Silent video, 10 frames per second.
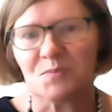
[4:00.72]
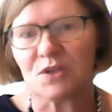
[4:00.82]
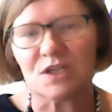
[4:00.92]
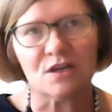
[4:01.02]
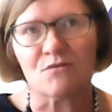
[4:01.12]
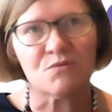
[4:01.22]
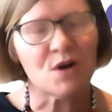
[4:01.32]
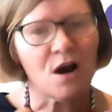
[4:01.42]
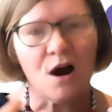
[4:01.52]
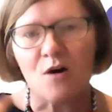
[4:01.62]
but you know
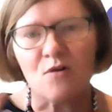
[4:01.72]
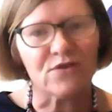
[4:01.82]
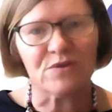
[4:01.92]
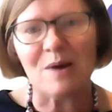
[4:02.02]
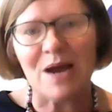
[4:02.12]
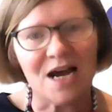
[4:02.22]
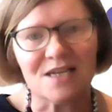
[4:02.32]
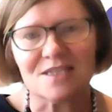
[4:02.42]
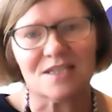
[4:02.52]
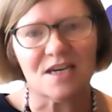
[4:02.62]
over the
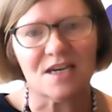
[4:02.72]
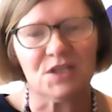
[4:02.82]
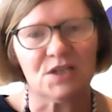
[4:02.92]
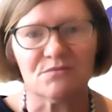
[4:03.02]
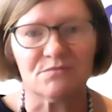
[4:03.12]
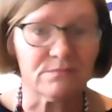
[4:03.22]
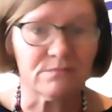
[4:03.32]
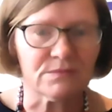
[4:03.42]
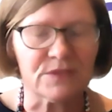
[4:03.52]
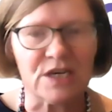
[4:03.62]
past you know
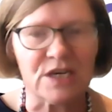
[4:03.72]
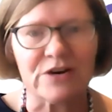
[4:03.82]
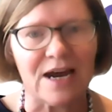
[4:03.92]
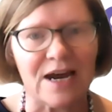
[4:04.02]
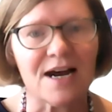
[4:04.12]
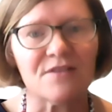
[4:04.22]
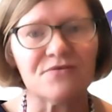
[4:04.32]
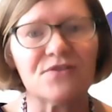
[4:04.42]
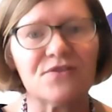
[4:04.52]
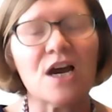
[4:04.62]
year and a
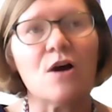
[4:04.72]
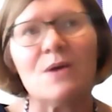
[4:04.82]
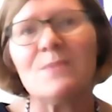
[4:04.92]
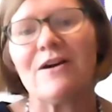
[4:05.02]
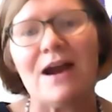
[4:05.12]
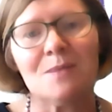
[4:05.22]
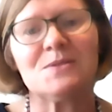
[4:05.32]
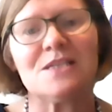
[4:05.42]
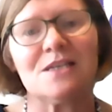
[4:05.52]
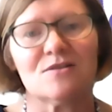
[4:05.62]
half women are
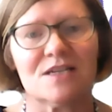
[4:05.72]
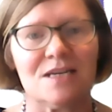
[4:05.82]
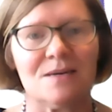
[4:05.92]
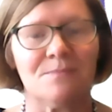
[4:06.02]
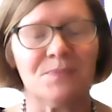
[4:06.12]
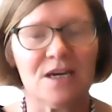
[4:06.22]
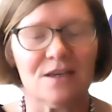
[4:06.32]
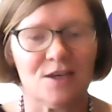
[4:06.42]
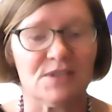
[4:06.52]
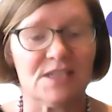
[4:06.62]
absolutely
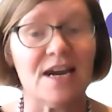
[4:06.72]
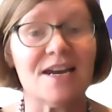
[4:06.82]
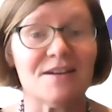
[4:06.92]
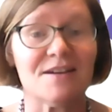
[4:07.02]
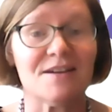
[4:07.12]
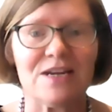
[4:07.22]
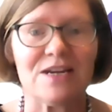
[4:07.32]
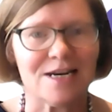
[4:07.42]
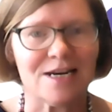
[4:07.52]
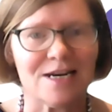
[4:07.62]
you know saying
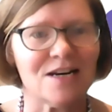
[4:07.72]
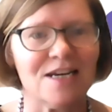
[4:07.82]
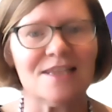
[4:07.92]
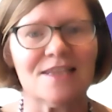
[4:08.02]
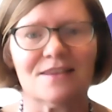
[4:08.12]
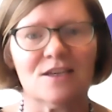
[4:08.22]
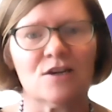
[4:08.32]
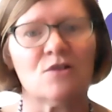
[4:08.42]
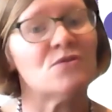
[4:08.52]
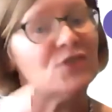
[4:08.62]
very clearly that
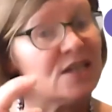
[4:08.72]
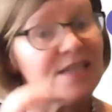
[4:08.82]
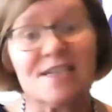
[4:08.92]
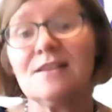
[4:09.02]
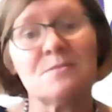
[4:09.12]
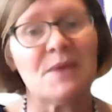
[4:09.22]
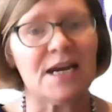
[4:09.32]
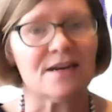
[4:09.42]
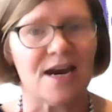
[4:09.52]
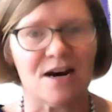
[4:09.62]
you know they're still the
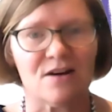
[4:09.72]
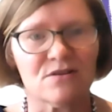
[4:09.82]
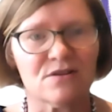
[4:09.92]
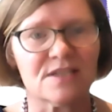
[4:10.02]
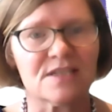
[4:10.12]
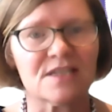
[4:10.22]
main carers